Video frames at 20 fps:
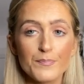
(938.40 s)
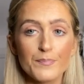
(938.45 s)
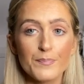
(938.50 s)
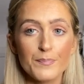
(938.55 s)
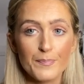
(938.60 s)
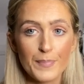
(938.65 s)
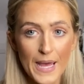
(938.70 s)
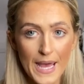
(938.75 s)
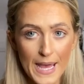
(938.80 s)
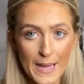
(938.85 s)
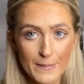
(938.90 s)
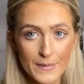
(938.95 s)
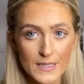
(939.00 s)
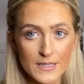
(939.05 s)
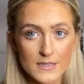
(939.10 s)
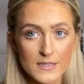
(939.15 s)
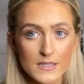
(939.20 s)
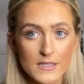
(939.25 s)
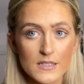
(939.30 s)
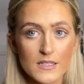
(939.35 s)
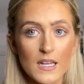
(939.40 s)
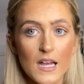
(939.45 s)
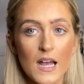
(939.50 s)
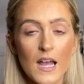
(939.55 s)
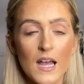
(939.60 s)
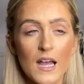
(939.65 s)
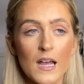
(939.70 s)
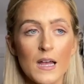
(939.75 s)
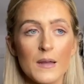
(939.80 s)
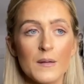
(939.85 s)
Payments,
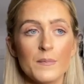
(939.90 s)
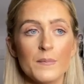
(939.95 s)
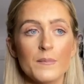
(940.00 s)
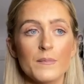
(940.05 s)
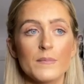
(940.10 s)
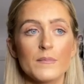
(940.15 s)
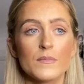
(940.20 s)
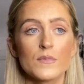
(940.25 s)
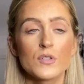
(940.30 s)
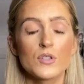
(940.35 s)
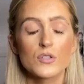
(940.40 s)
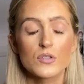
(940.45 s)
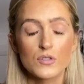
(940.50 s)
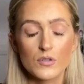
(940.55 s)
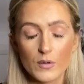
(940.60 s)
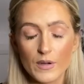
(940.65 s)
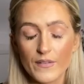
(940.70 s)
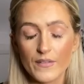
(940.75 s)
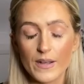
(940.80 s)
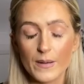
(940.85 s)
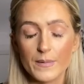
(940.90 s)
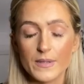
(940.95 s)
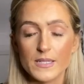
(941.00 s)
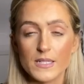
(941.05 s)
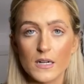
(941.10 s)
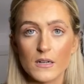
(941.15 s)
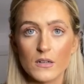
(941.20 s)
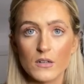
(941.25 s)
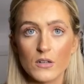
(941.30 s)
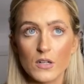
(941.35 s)
don't even get me
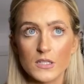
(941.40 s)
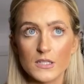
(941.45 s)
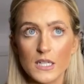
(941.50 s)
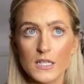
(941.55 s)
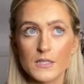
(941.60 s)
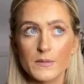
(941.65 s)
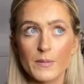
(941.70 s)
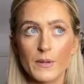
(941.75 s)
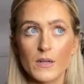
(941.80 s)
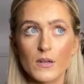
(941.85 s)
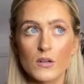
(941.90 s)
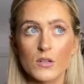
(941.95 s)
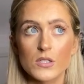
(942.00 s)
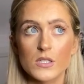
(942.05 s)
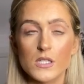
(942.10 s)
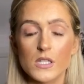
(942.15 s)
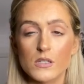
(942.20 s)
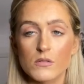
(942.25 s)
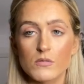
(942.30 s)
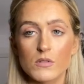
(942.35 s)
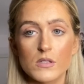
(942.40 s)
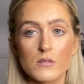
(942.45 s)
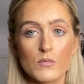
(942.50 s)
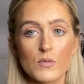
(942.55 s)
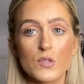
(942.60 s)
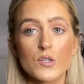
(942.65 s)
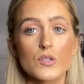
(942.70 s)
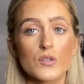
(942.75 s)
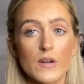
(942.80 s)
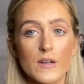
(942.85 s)
started on this, because this was the
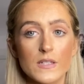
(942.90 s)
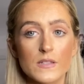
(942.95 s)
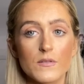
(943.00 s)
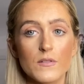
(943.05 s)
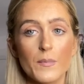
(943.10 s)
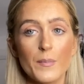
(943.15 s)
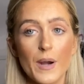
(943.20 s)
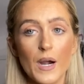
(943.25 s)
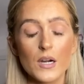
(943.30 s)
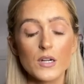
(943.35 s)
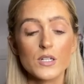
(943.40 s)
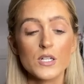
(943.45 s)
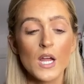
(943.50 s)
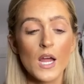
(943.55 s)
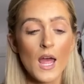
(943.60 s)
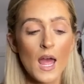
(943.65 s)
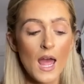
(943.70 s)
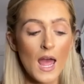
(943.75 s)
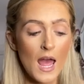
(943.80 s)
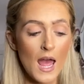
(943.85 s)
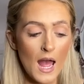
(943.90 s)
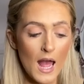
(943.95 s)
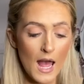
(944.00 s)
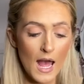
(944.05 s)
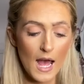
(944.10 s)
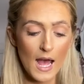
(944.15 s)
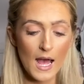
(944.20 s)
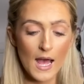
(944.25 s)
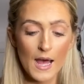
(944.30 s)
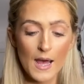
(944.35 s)
most stressful part.
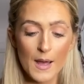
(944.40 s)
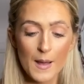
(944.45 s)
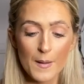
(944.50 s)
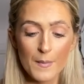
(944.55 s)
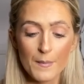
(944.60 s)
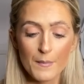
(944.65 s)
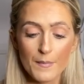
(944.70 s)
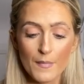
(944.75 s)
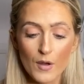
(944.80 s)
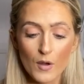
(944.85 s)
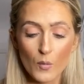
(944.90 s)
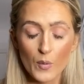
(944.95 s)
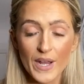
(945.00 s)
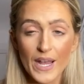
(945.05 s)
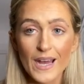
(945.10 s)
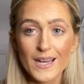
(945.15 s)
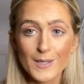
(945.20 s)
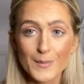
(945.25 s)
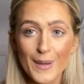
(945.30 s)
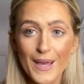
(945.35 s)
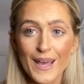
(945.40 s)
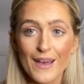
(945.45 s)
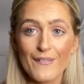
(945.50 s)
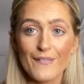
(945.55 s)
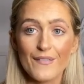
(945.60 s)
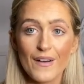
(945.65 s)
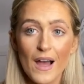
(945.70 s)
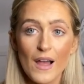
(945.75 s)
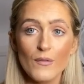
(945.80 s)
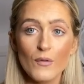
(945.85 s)
We had to pay a
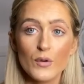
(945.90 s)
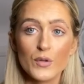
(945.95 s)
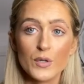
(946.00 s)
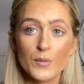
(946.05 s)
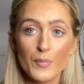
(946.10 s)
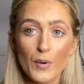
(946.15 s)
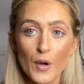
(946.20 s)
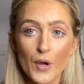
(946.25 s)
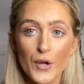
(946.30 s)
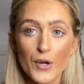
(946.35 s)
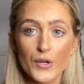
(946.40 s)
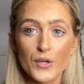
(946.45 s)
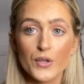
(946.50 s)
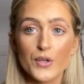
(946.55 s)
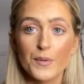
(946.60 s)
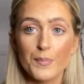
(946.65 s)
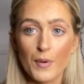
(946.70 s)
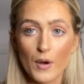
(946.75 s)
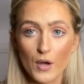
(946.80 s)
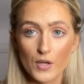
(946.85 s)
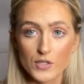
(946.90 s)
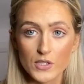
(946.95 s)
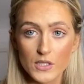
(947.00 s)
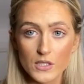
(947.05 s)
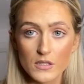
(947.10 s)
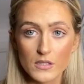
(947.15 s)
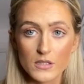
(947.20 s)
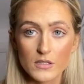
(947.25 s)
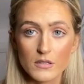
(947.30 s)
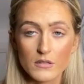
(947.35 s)
£500
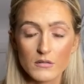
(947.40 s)
deposit